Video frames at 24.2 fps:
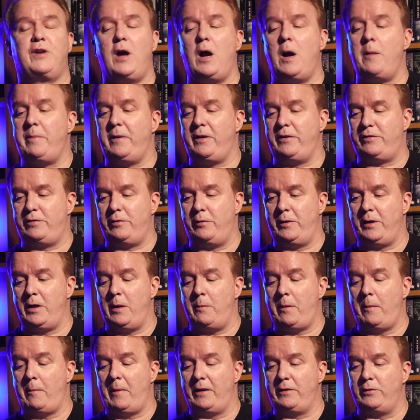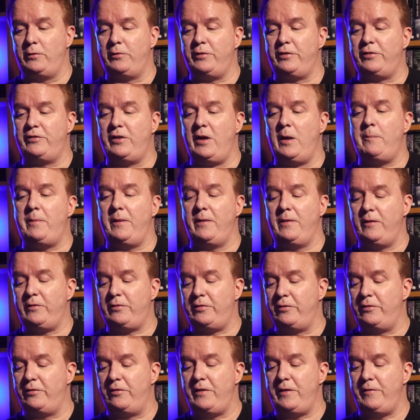copy showing up on my doorstep, and
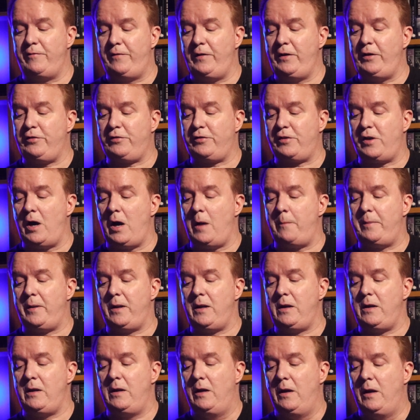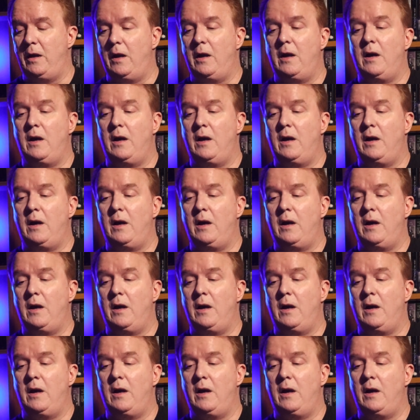this is the finished copy